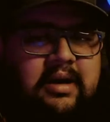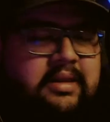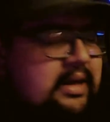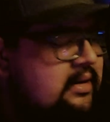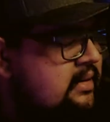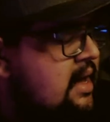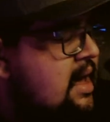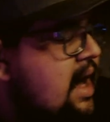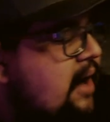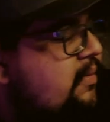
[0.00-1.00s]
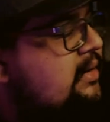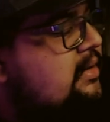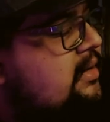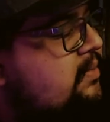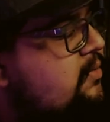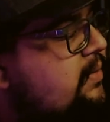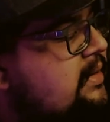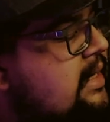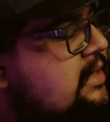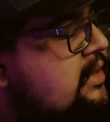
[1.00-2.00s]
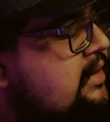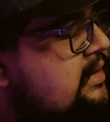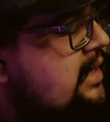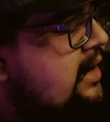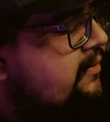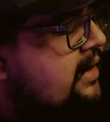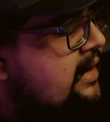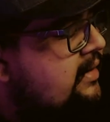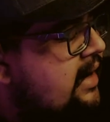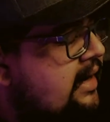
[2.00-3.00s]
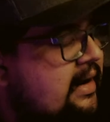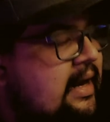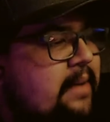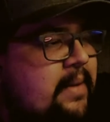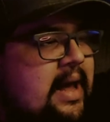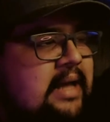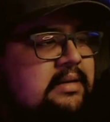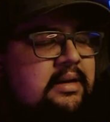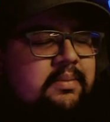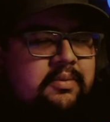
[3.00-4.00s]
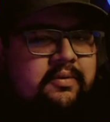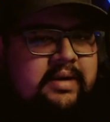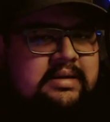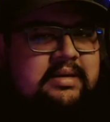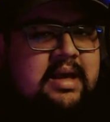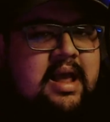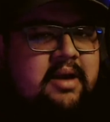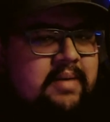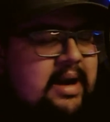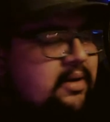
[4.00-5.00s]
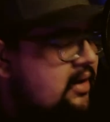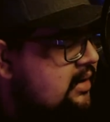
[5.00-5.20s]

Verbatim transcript: these, I went to the movie section to see if I can I can get my hands on the movies, right, or on the,